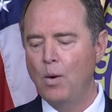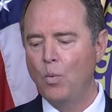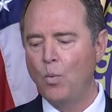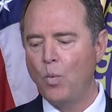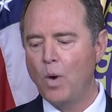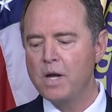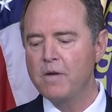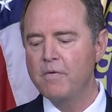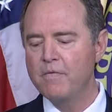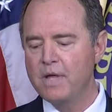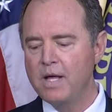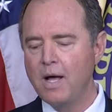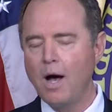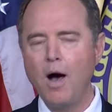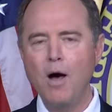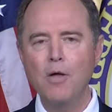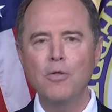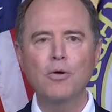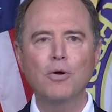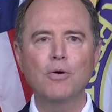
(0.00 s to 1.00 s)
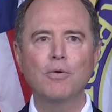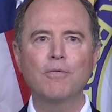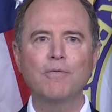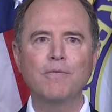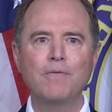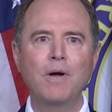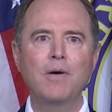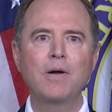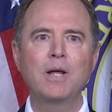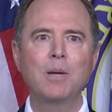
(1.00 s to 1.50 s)
One of the other
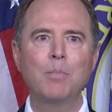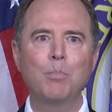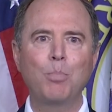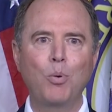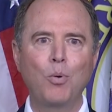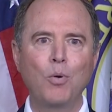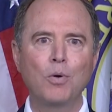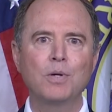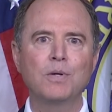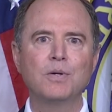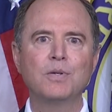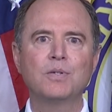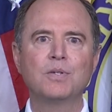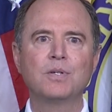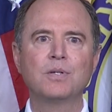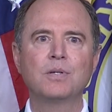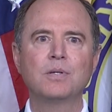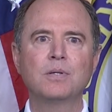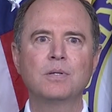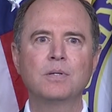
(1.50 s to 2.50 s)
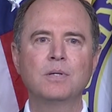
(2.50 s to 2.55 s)
very important